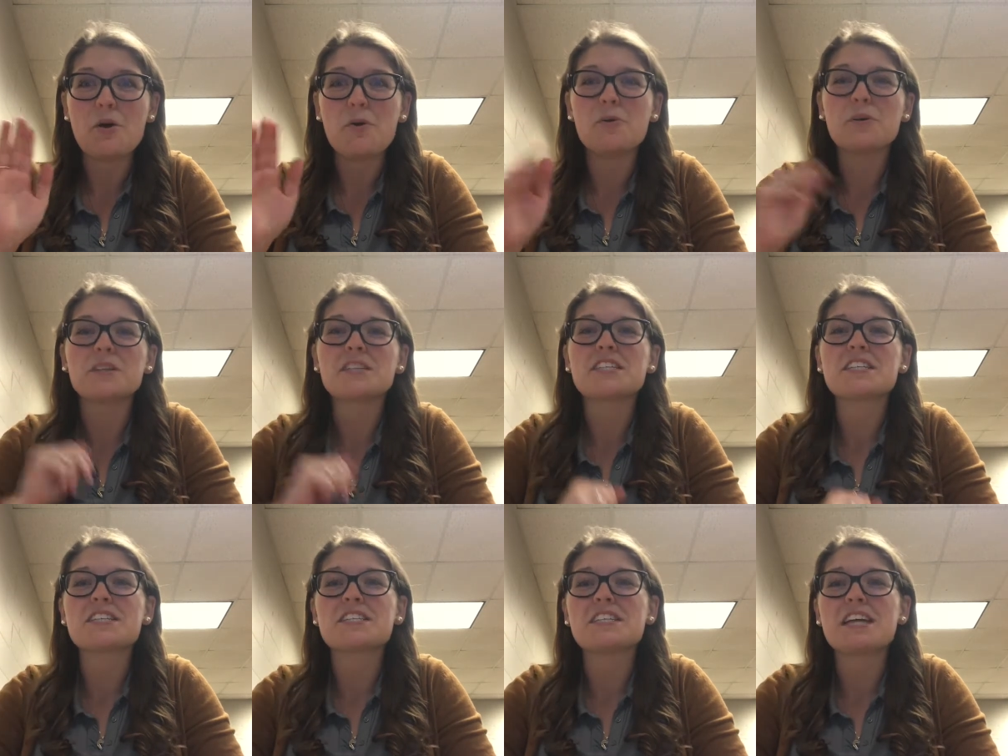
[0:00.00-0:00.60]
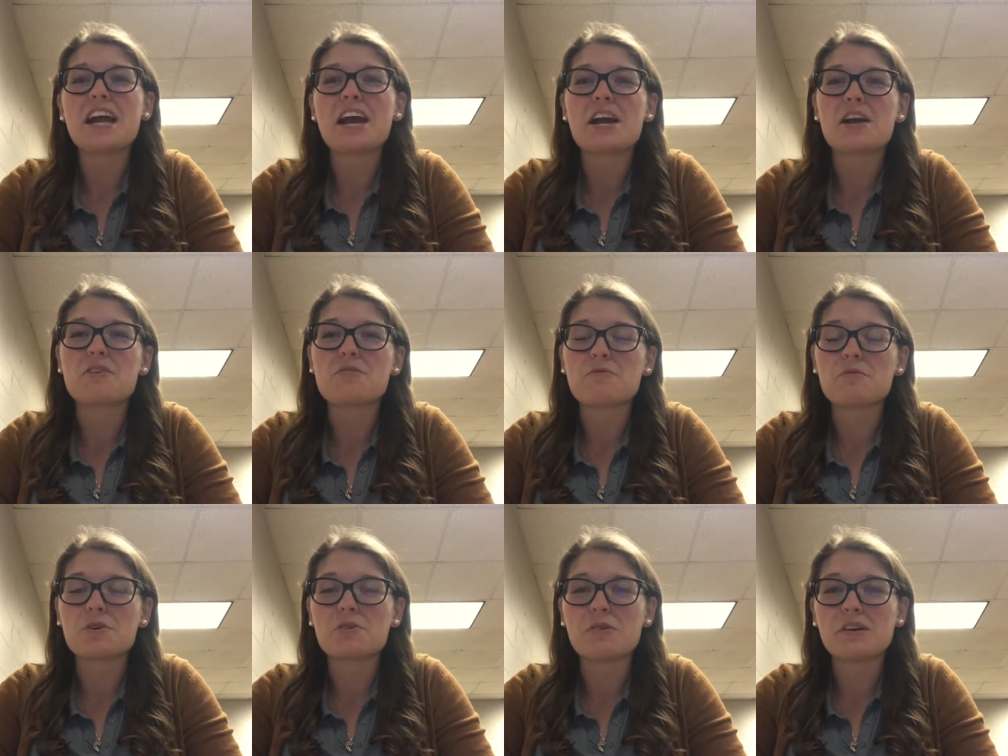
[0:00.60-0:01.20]
Well, today
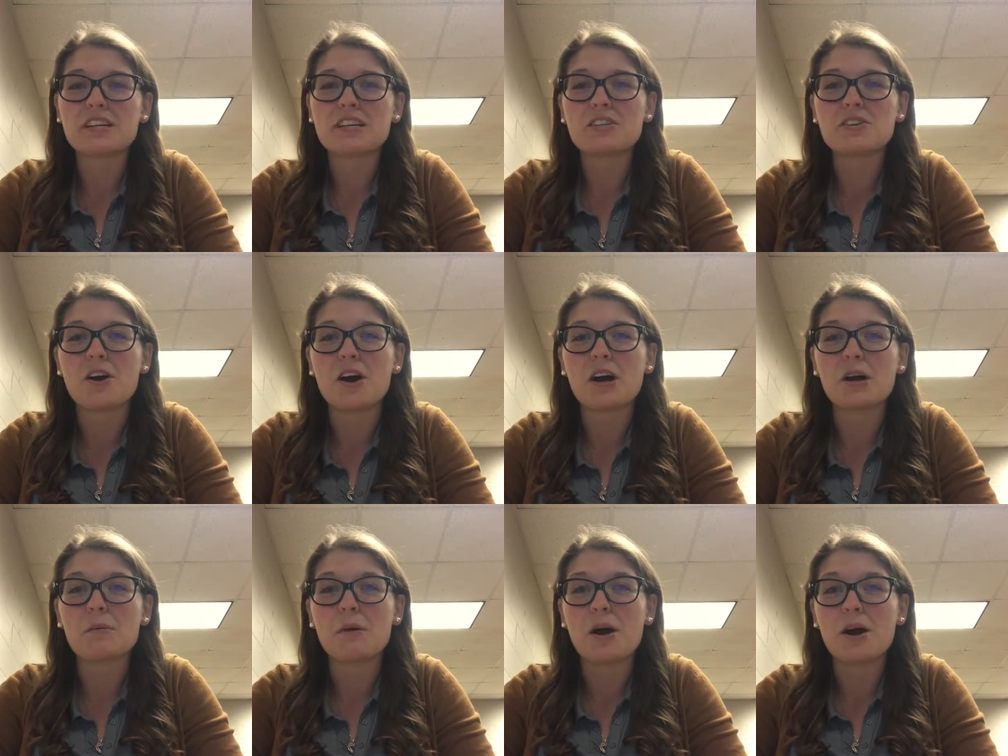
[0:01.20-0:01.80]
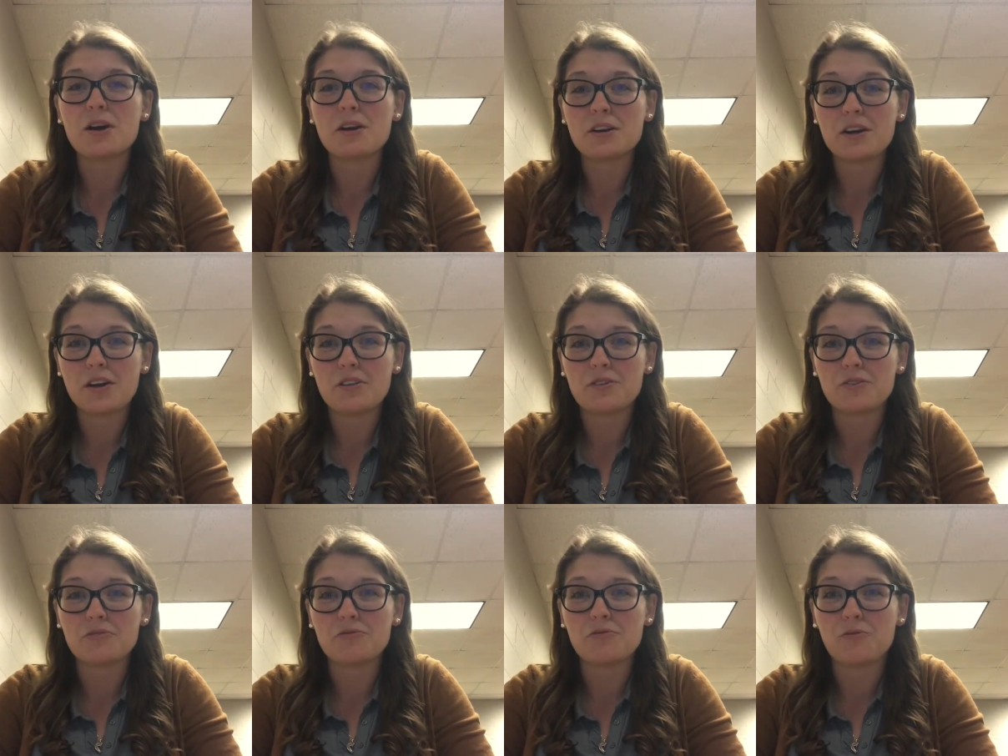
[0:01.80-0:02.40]
we're going to talk about
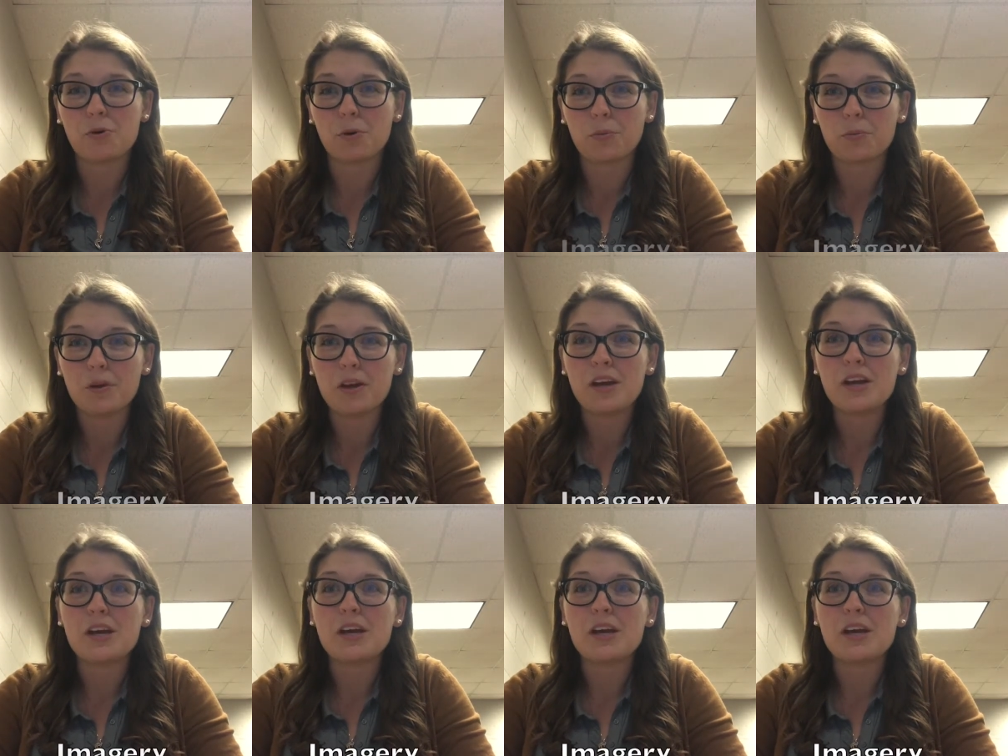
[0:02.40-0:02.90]
another form,